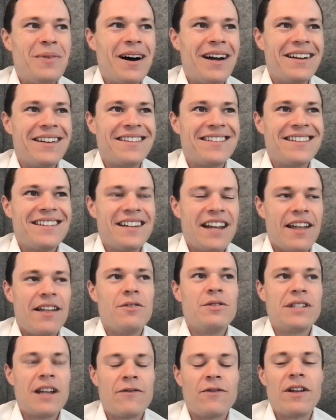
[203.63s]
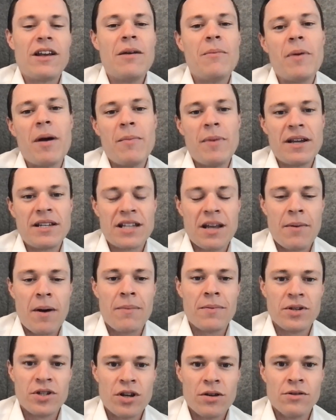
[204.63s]
But yeah, that was definitely a big step
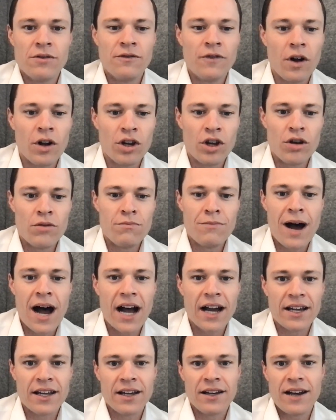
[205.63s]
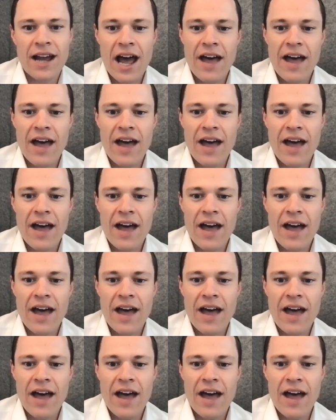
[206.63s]
up in terms of volume market,